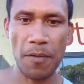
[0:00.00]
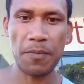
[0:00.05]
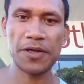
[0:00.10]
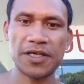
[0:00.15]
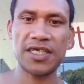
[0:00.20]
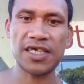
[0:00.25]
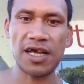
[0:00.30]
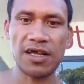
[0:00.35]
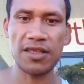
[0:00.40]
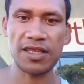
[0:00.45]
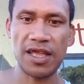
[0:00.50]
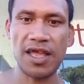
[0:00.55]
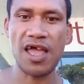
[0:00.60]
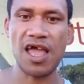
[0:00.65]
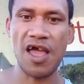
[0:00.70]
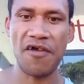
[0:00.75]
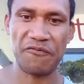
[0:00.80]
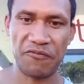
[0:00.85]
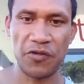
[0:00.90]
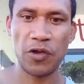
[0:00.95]
Compass out
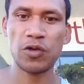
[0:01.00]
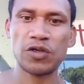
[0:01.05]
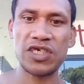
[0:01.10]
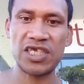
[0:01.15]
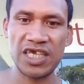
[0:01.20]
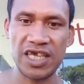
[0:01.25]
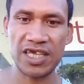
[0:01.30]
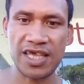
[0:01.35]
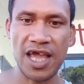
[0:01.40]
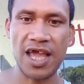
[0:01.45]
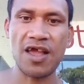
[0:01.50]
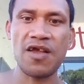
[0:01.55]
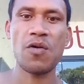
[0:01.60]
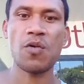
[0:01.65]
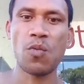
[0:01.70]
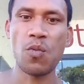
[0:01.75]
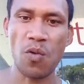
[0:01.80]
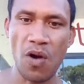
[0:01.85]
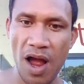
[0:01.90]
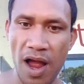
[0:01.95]
there, F U C K
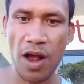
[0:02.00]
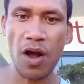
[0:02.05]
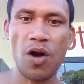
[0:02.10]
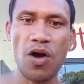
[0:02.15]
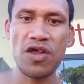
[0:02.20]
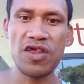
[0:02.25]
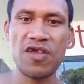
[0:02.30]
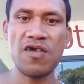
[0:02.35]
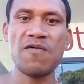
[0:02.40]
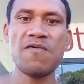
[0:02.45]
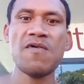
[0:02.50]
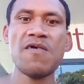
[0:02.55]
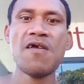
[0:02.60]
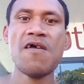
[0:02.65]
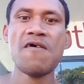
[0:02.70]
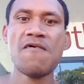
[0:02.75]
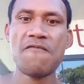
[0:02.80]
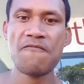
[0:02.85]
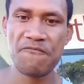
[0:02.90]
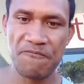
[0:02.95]
Y O U.
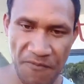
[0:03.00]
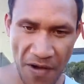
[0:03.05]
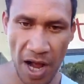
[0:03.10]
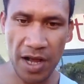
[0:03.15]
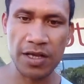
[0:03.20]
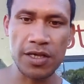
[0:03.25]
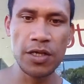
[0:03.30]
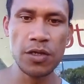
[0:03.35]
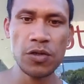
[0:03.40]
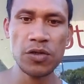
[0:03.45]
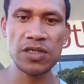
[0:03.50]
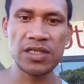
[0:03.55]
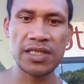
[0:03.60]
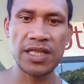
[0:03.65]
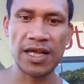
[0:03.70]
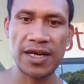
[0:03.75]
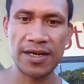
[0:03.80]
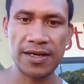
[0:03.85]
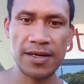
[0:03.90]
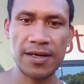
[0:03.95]
Fuck you
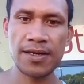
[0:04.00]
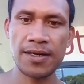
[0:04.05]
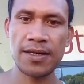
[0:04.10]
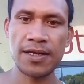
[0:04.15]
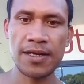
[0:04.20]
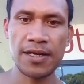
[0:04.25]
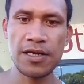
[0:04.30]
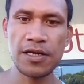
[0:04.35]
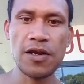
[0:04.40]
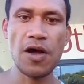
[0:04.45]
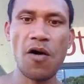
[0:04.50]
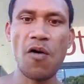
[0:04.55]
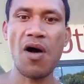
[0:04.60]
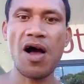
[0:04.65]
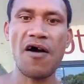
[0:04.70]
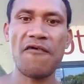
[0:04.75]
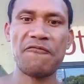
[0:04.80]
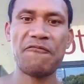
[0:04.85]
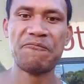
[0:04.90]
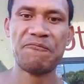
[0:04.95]
still. You know
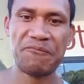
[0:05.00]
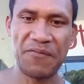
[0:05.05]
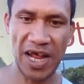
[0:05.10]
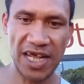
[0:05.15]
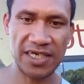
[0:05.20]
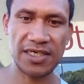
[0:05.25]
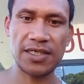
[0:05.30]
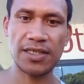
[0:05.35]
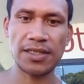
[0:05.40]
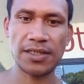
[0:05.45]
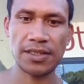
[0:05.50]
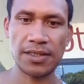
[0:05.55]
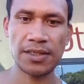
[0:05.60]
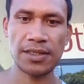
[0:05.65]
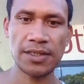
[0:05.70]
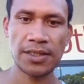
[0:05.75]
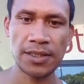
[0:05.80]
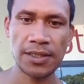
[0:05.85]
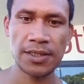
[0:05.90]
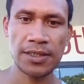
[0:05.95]
what? Face.
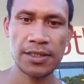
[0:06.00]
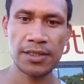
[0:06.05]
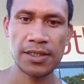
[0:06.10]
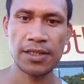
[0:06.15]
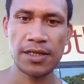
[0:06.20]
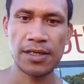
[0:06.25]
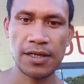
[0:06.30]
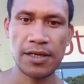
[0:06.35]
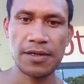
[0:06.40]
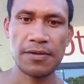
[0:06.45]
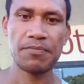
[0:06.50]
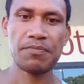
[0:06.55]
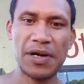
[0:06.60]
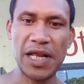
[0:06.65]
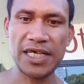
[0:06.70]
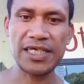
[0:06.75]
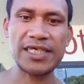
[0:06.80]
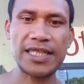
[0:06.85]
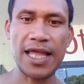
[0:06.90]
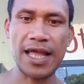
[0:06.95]

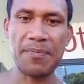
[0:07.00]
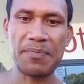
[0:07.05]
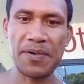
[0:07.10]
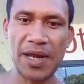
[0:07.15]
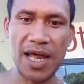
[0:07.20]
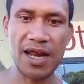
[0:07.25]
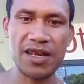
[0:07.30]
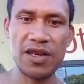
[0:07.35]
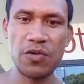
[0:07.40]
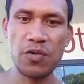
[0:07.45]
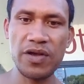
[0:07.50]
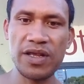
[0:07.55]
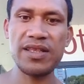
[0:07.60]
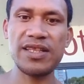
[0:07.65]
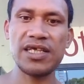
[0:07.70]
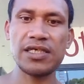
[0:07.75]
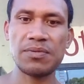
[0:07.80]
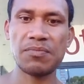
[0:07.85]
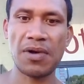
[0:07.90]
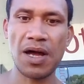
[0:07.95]
Place that bloody
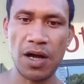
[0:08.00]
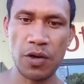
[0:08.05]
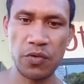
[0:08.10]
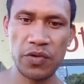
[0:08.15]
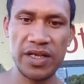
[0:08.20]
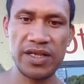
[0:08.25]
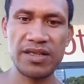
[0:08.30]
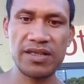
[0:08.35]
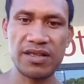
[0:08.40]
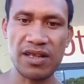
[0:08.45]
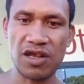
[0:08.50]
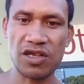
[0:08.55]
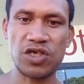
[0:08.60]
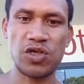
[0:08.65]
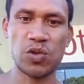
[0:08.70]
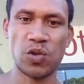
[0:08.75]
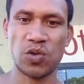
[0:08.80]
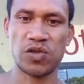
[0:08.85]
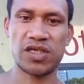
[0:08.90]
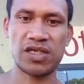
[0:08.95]
weed is my weed,
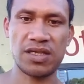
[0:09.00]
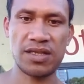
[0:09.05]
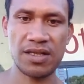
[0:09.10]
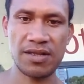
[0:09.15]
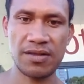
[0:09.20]
not yours.